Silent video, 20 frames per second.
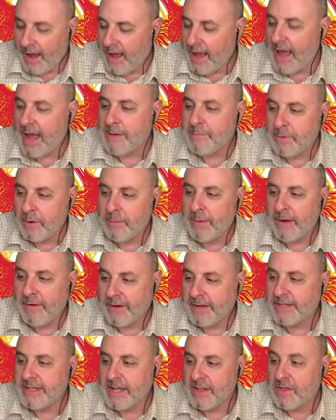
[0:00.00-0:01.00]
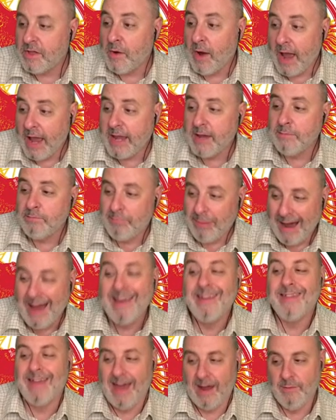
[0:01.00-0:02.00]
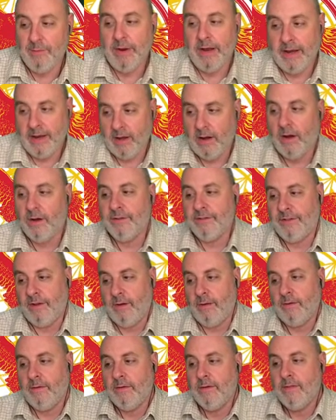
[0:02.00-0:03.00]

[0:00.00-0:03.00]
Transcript: admiral malcontent though i could buy that reading also